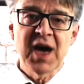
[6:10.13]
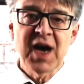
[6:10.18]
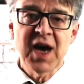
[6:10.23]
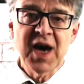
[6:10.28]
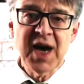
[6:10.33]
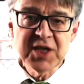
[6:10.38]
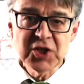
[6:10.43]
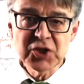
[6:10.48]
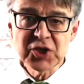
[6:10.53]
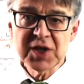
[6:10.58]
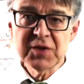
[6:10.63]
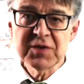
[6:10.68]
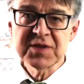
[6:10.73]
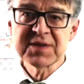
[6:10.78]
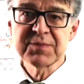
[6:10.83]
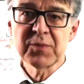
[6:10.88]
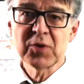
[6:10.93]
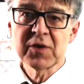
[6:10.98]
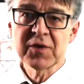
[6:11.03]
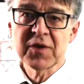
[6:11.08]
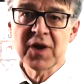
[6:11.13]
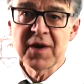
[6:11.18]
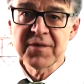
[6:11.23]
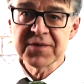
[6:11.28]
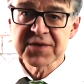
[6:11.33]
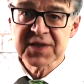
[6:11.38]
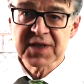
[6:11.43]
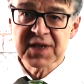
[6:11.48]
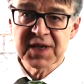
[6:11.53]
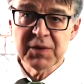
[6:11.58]
Einstein and
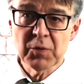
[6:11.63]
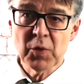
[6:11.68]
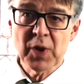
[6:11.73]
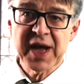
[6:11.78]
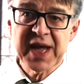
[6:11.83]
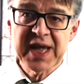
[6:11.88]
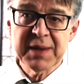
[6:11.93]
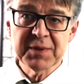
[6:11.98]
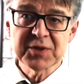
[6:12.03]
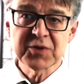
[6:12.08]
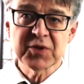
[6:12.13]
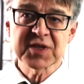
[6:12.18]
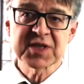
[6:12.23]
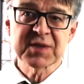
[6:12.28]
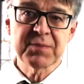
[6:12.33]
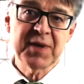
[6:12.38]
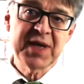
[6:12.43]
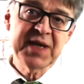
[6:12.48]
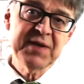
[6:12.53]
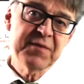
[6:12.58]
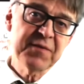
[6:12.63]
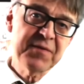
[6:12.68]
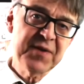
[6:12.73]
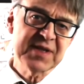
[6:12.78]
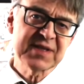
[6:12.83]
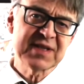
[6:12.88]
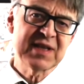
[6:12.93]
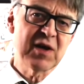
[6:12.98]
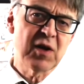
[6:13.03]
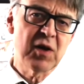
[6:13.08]
Smoluchowsky were able to explain
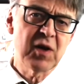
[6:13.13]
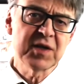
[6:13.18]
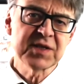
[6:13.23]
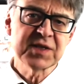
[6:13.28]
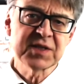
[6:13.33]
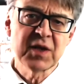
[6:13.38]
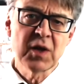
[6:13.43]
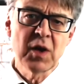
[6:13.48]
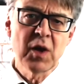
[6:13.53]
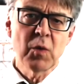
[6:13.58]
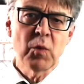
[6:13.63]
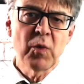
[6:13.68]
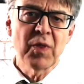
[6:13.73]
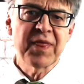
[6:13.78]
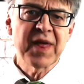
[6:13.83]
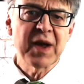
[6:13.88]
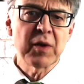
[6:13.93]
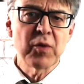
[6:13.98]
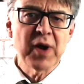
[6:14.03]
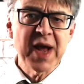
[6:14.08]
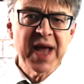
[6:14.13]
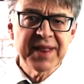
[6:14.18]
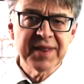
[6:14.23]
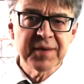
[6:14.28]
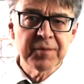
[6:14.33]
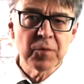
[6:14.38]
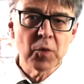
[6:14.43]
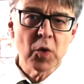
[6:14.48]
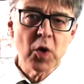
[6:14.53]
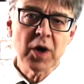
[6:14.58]
Fick's laws with their
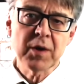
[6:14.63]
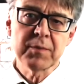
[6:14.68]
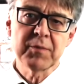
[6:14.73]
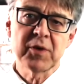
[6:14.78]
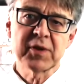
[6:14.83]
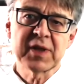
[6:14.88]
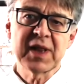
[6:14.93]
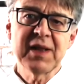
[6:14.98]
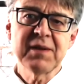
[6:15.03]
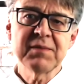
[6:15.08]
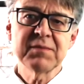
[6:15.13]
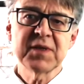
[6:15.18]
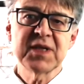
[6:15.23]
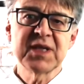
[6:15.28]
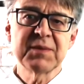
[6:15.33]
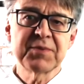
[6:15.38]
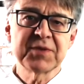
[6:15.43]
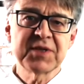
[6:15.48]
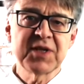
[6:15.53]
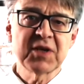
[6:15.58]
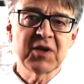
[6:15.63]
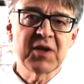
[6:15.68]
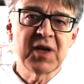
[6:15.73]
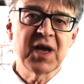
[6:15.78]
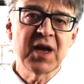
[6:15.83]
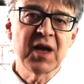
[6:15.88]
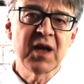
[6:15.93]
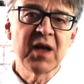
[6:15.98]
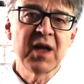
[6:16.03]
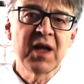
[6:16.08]
random walk model. In
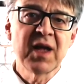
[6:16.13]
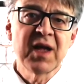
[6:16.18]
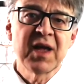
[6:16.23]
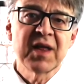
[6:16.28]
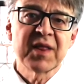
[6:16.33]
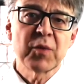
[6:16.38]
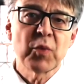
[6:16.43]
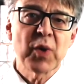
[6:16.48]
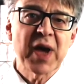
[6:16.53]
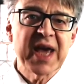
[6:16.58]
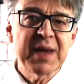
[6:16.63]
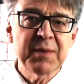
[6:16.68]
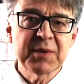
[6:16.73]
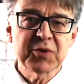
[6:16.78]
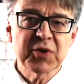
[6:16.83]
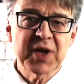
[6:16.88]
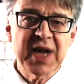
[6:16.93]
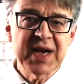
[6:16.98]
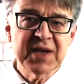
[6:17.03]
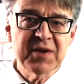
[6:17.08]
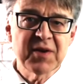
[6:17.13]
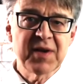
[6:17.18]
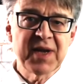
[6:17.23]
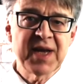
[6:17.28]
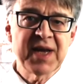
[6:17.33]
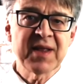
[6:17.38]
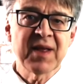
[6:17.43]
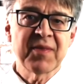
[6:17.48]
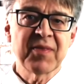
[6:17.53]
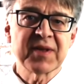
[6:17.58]
particular, they were able to
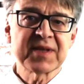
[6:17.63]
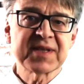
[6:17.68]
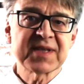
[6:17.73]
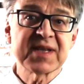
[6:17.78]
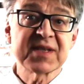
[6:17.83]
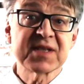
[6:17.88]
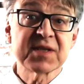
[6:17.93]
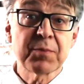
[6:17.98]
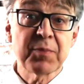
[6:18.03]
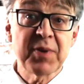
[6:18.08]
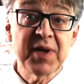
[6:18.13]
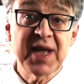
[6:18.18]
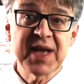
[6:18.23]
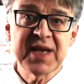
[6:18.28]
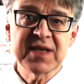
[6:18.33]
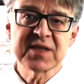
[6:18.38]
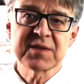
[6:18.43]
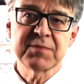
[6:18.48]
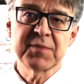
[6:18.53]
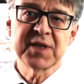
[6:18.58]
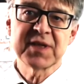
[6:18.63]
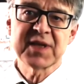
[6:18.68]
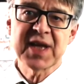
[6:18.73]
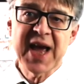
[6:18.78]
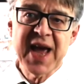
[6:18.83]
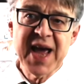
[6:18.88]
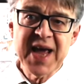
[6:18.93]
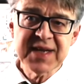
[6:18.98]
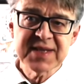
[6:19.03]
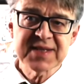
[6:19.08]
calculate the displacement
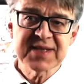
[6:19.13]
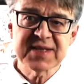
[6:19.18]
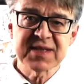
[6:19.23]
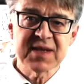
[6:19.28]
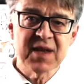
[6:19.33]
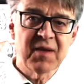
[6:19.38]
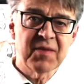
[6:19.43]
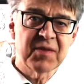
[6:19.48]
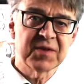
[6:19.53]
x.